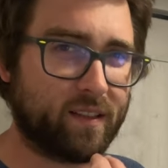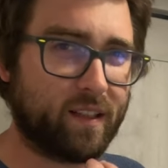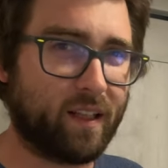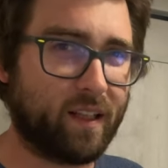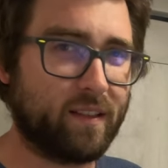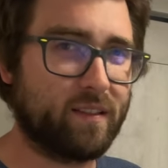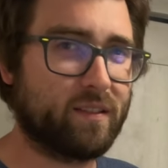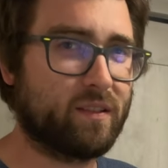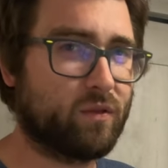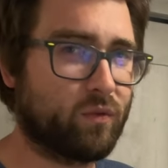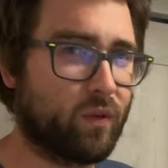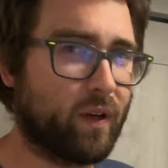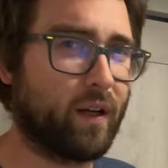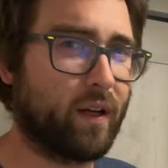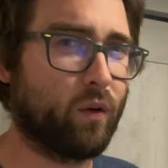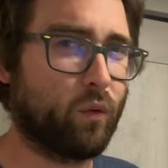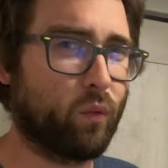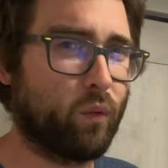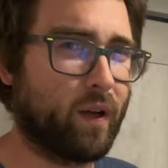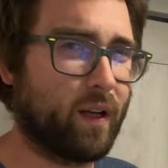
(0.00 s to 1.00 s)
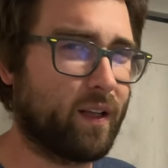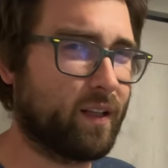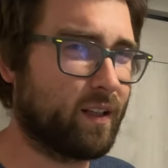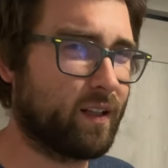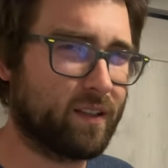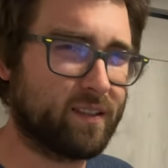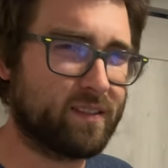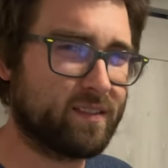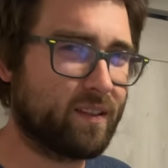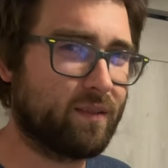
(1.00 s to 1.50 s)
taste right away
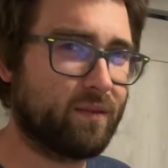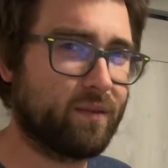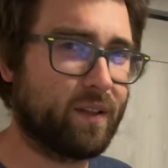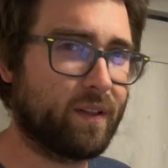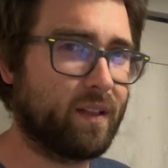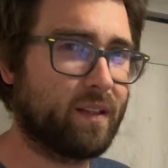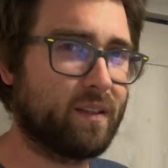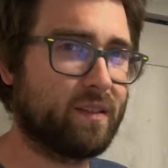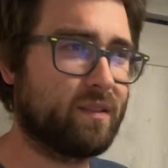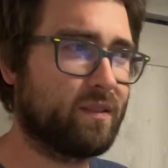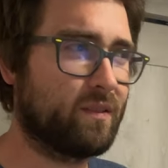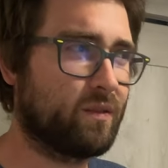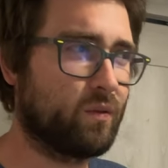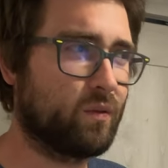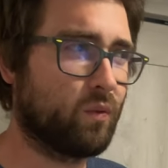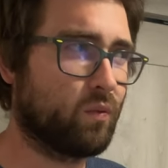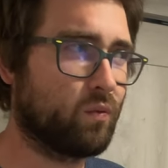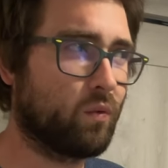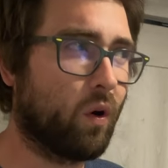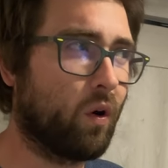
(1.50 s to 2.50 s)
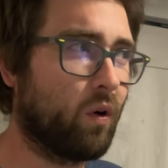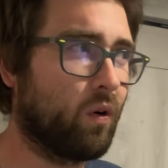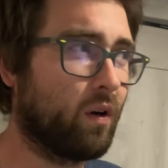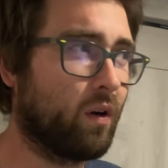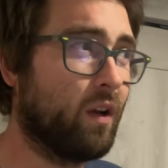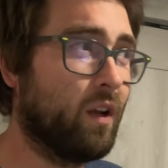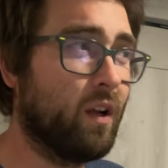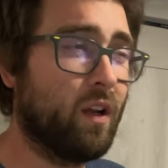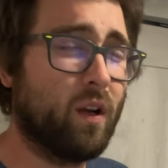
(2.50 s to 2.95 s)
that something is wrong.